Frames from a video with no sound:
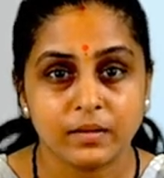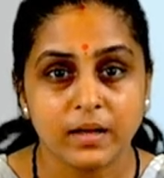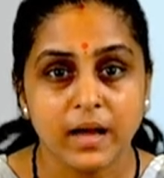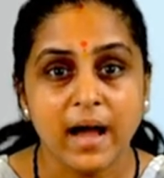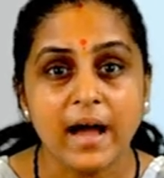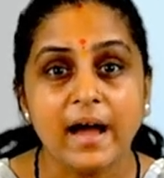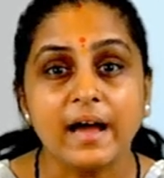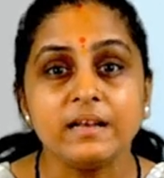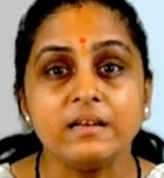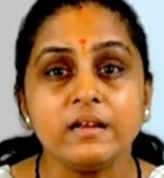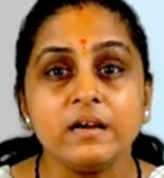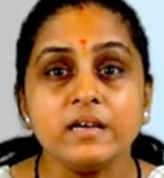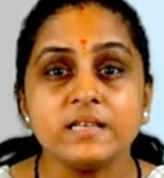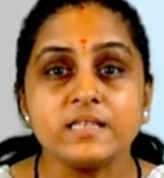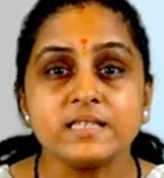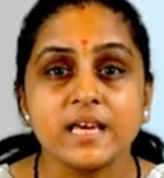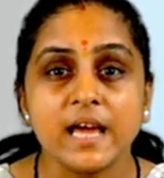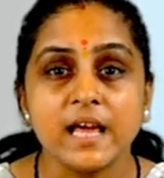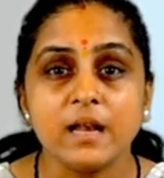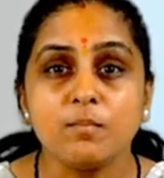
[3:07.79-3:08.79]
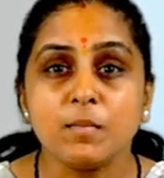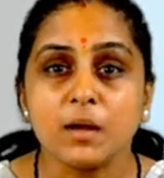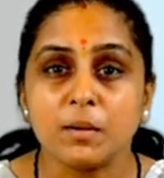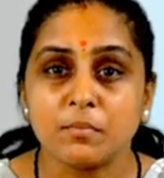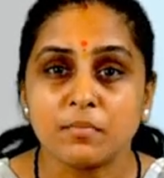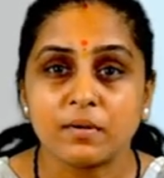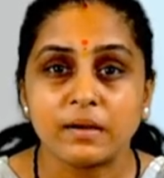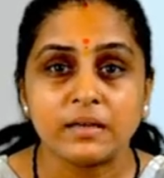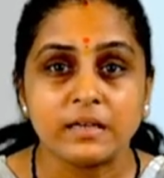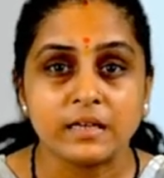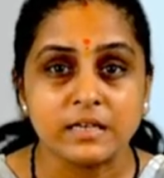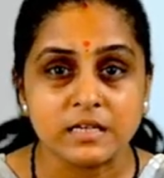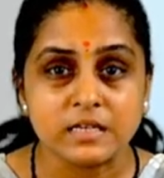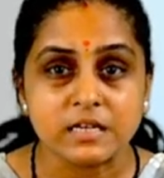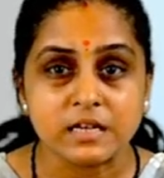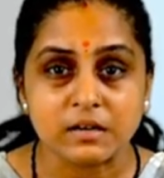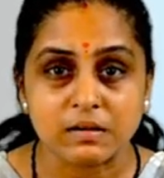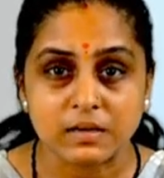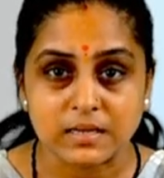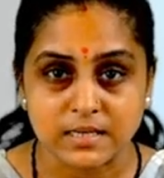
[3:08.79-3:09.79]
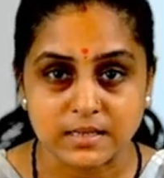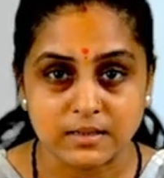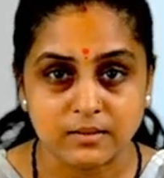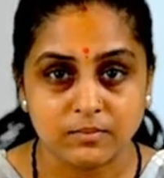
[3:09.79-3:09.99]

and cell membrane integrity.